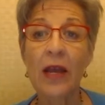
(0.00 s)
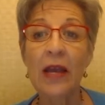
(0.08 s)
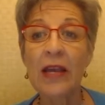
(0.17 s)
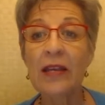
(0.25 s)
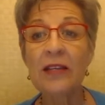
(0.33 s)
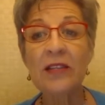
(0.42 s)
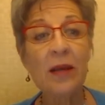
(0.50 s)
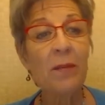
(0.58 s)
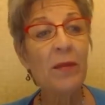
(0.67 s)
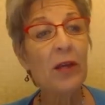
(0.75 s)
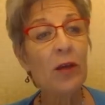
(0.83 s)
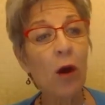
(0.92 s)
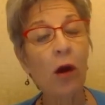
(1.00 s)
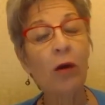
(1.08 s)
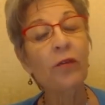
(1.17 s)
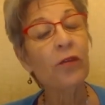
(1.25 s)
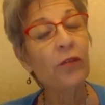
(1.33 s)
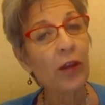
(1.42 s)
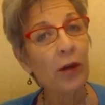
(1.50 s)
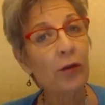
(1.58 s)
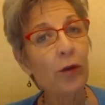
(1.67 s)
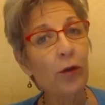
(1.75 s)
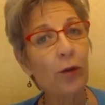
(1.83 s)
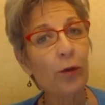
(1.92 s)
It is something called
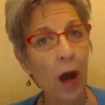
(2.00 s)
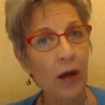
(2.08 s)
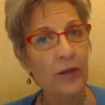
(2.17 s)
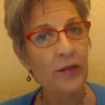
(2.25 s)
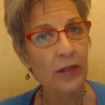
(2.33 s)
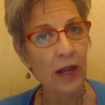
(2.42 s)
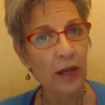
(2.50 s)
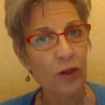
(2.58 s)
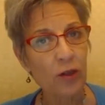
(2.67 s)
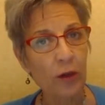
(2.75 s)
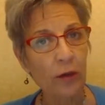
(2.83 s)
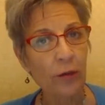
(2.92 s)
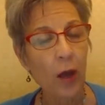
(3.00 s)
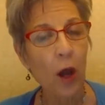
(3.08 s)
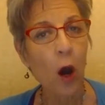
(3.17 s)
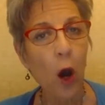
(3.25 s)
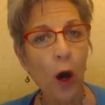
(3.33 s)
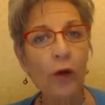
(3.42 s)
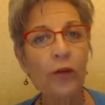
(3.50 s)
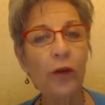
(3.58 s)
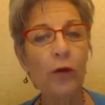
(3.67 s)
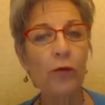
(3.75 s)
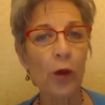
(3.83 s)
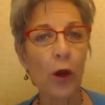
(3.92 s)
cellular oxidation,
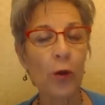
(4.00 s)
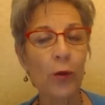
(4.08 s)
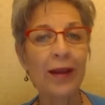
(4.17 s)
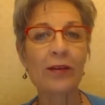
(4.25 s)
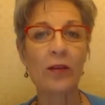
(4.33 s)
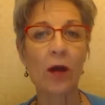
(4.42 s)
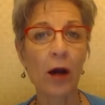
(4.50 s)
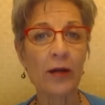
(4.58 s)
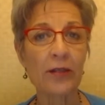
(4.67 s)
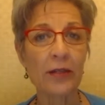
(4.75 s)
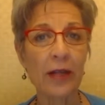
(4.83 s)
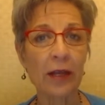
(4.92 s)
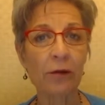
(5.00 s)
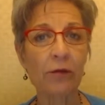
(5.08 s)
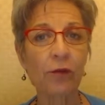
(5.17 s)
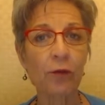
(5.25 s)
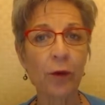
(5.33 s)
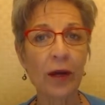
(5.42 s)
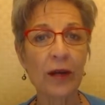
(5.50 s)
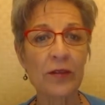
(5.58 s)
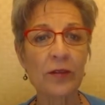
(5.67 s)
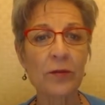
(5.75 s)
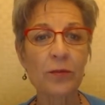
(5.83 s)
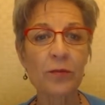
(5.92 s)
also known as oxidative
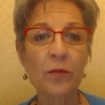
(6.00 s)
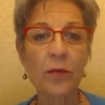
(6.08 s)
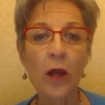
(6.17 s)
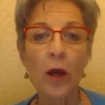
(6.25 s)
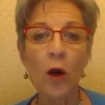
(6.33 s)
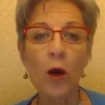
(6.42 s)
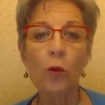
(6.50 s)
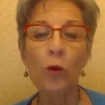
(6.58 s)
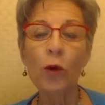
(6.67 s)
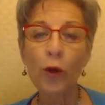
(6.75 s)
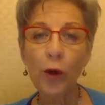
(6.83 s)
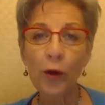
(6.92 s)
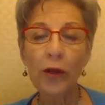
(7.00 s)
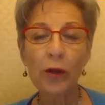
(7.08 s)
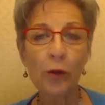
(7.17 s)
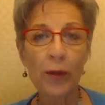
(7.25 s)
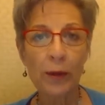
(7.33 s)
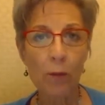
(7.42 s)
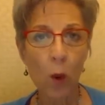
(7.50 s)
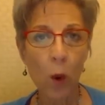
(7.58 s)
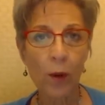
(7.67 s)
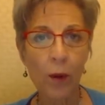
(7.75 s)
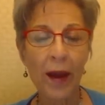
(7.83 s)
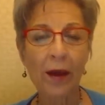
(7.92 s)
stress. We'll learn a little bit
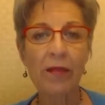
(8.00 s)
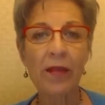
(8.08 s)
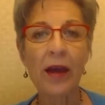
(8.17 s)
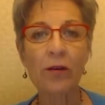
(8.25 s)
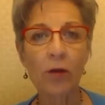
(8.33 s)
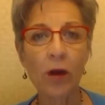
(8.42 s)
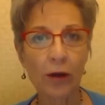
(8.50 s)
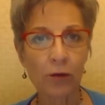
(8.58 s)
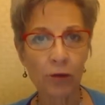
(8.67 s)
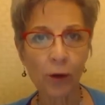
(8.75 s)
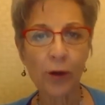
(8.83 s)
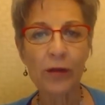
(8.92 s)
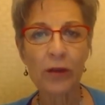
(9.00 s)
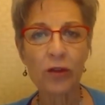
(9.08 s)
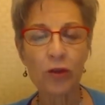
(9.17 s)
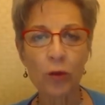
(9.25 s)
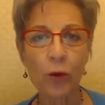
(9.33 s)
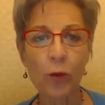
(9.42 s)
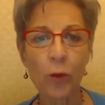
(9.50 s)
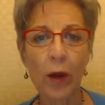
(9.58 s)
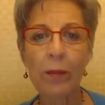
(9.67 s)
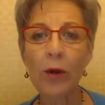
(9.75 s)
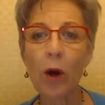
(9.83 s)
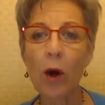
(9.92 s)
more about that during this short
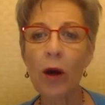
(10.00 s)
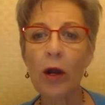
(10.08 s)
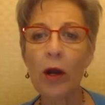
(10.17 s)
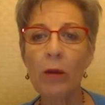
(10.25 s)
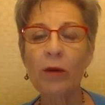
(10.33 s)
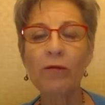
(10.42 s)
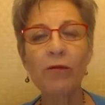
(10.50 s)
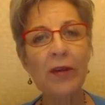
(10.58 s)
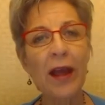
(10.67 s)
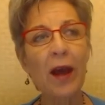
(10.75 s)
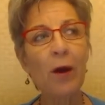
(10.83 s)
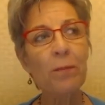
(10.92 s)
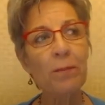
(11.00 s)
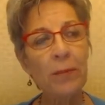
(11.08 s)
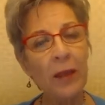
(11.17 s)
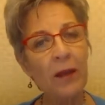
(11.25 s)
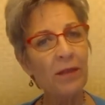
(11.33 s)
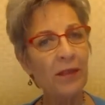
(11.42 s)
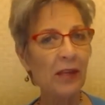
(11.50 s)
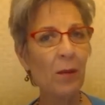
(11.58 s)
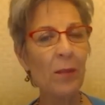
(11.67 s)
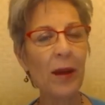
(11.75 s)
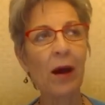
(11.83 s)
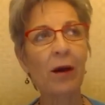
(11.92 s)
webinar, but for now, think
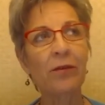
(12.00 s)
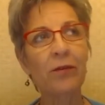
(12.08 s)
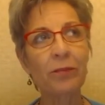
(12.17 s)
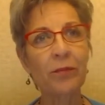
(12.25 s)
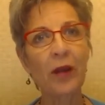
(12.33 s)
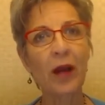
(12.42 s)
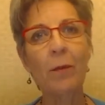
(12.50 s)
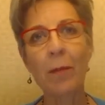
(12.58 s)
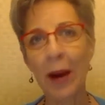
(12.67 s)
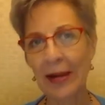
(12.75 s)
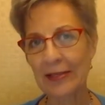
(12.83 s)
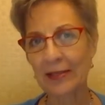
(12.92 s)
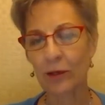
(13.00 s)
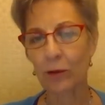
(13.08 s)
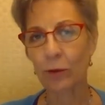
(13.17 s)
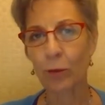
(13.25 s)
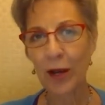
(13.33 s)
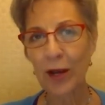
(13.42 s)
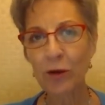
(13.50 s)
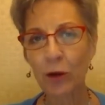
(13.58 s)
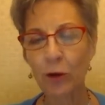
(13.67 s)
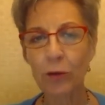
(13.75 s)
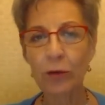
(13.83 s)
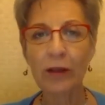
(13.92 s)
about a bicycle, brand
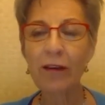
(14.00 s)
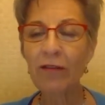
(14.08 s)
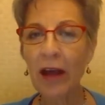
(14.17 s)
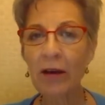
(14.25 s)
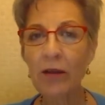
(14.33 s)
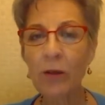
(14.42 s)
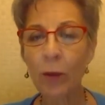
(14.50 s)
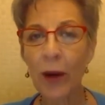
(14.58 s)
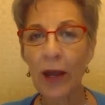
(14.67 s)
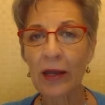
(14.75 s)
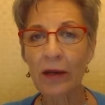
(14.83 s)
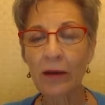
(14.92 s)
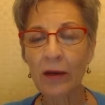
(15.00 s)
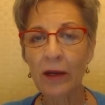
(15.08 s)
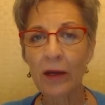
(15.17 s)
new, left out in the rain,